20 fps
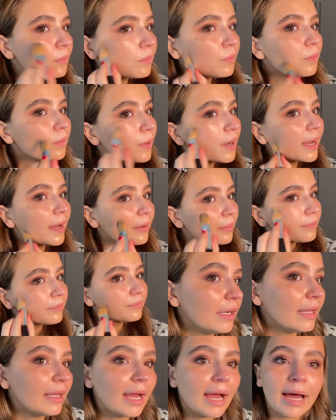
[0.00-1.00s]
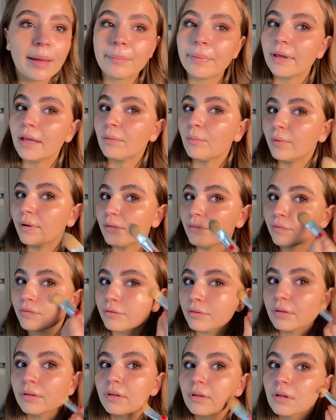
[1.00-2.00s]
Wow. Be happy with
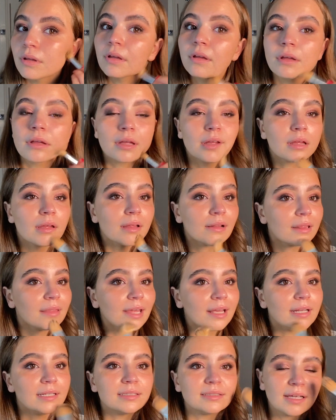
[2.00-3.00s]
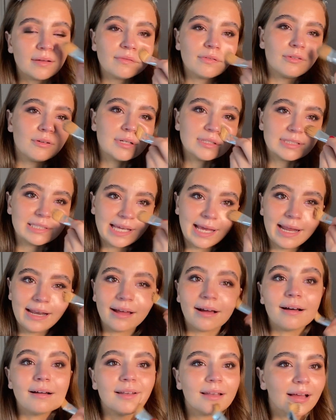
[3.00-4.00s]
this. And for a
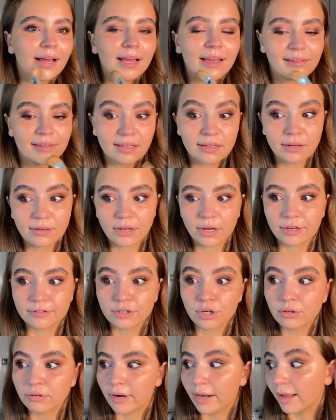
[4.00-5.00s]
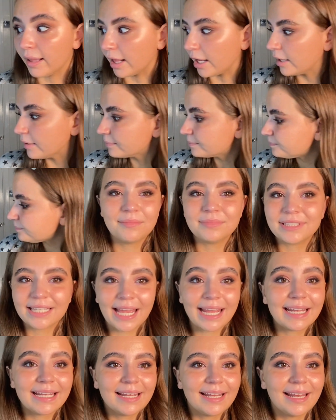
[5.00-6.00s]
tenner, like, can't go wrong really. I'm
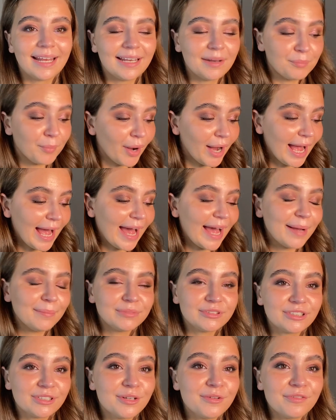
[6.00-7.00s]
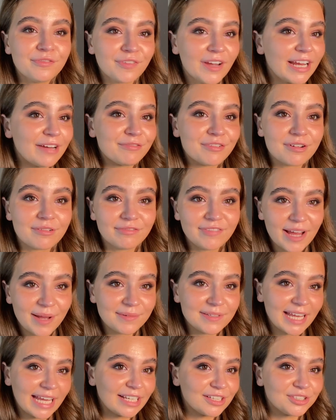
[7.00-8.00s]
taking my absolute favourite
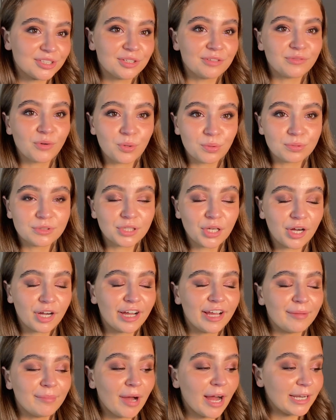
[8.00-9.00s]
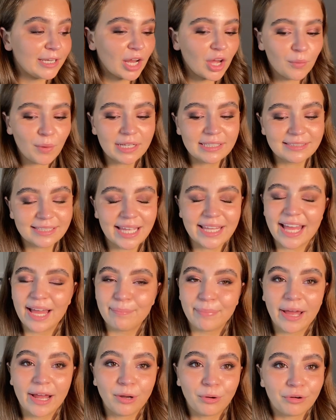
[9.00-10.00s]
foundation of all time. I know I say that
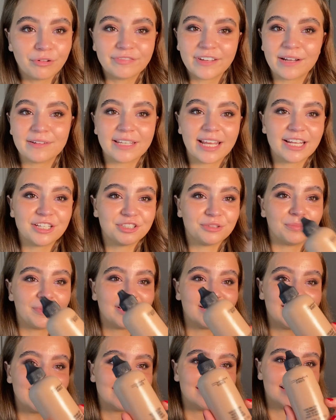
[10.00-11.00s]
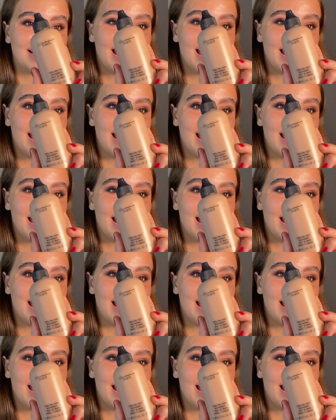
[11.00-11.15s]
about a lot of foundation, but this